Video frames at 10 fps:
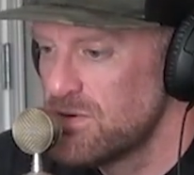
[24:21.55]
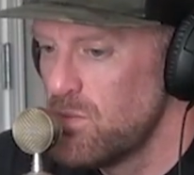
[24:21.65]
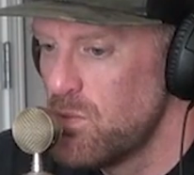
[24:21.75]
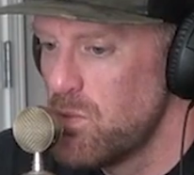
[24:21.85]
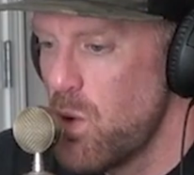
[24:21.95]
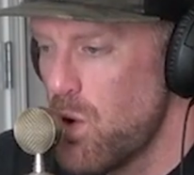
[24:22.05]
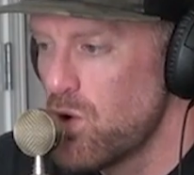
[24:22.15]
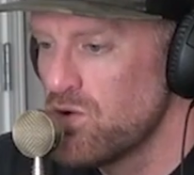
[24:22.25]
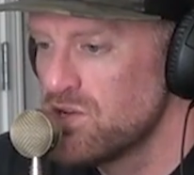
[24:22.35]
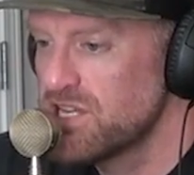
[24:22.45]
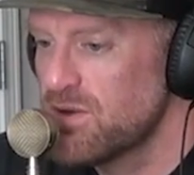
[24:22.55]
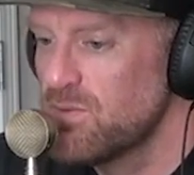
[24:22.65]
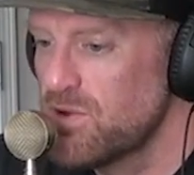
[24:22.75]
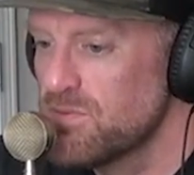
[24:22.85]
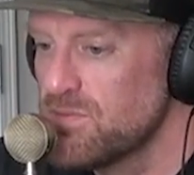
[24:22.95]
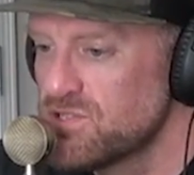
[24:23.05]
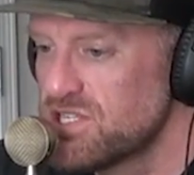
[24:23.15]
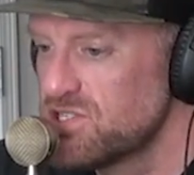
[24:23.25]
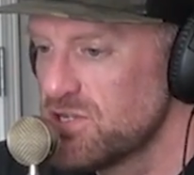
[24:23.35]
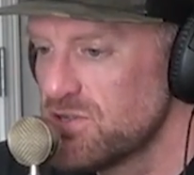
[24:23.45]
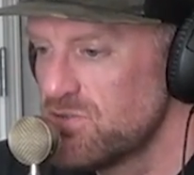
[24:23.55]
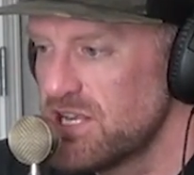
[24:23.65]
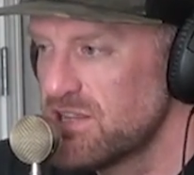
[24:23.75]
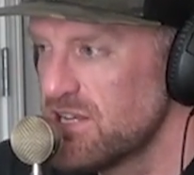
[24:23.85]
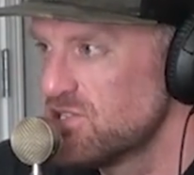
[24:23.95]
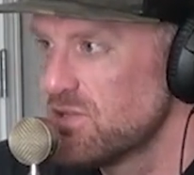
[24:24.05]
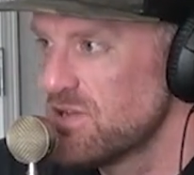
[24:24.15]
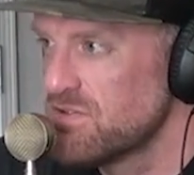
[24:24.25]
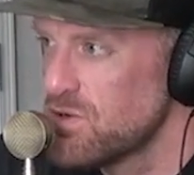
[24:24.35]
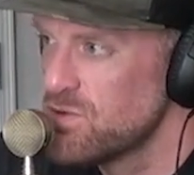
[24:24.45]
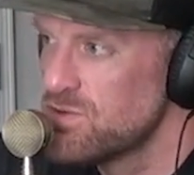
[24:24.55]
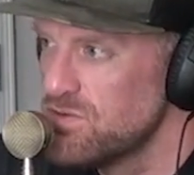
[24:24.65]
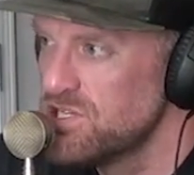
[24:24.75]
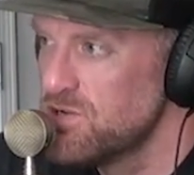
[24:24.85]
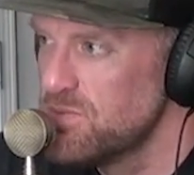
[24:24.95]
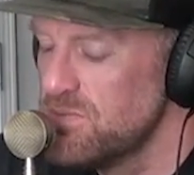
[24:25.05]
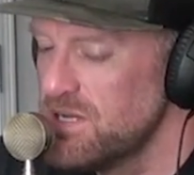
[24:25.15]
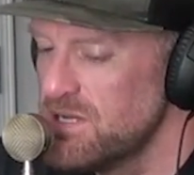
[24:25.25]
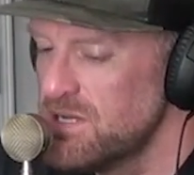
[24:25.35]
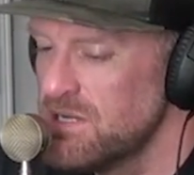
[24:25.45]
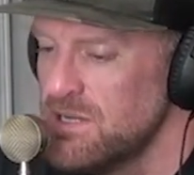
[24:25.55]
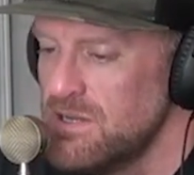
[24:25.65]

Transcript: war is like one of the most exhilarating things you'll ever go through as a human being.